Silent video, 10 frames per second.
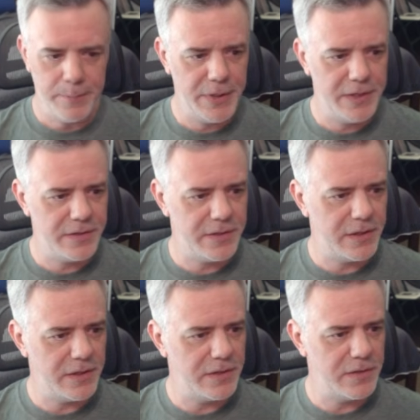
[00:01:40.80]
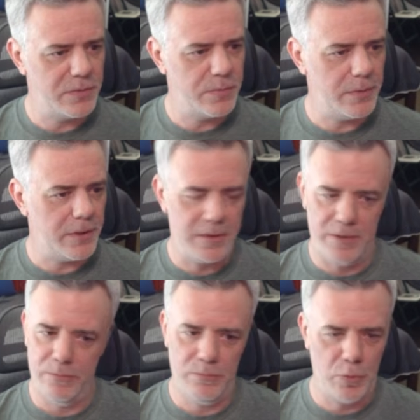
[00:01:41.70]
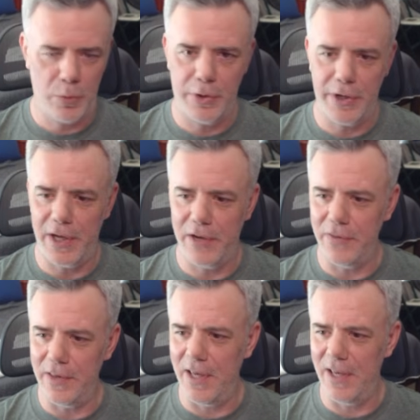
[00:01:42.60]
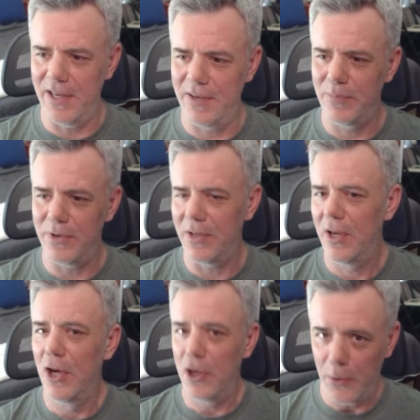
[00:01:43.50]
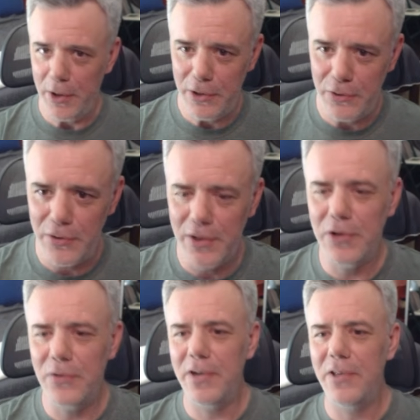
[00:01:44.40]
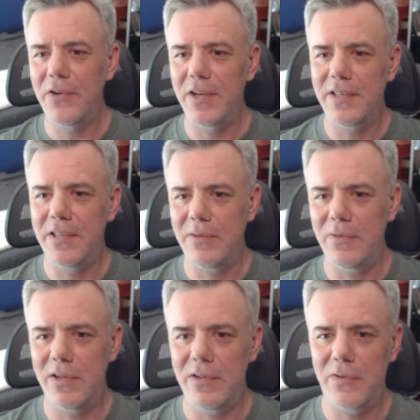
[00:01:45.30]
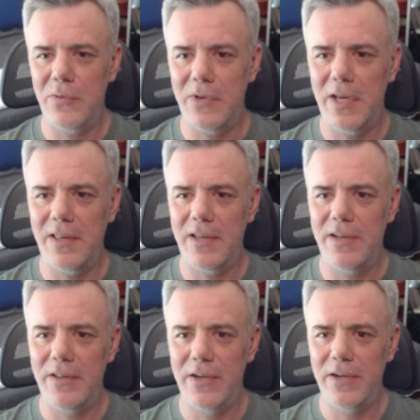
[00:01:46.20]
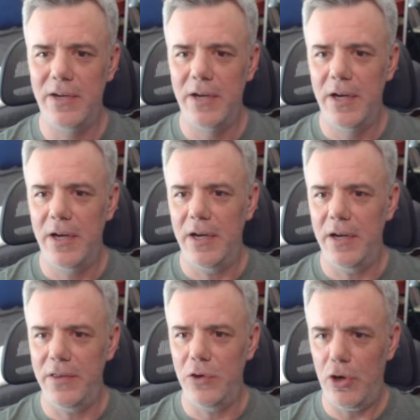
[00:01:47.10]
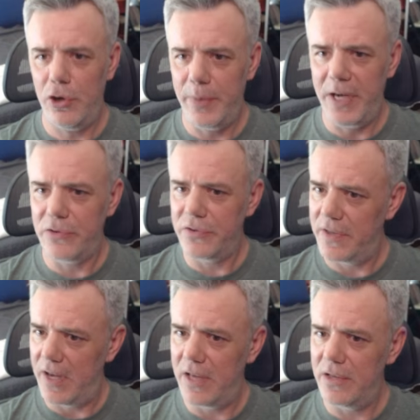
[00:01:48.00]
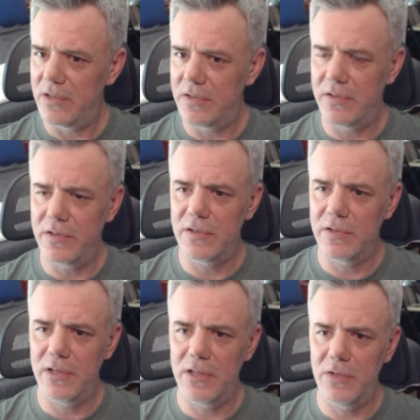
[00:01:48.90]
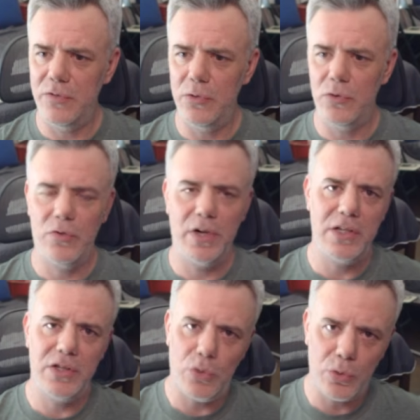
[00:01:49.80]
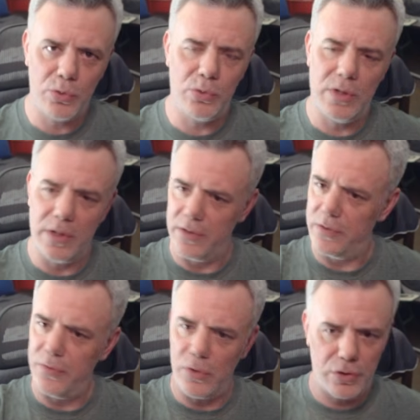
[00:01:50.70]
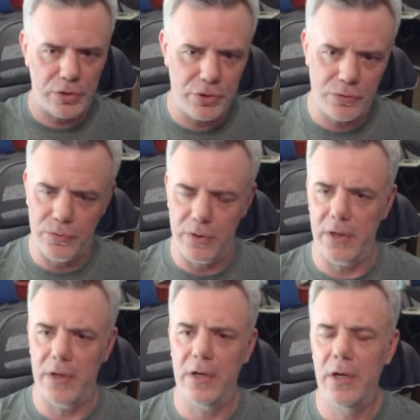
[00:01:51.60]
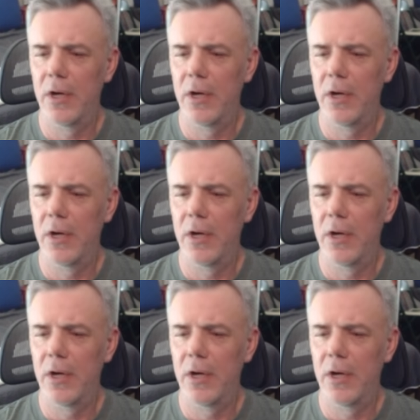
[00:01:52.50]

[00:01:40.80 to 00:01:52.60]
basic as it's what we already have in the game. But you want to know that you're running the right team, right? So we got that in there. The auto battle status. This is going to give you a running total of all your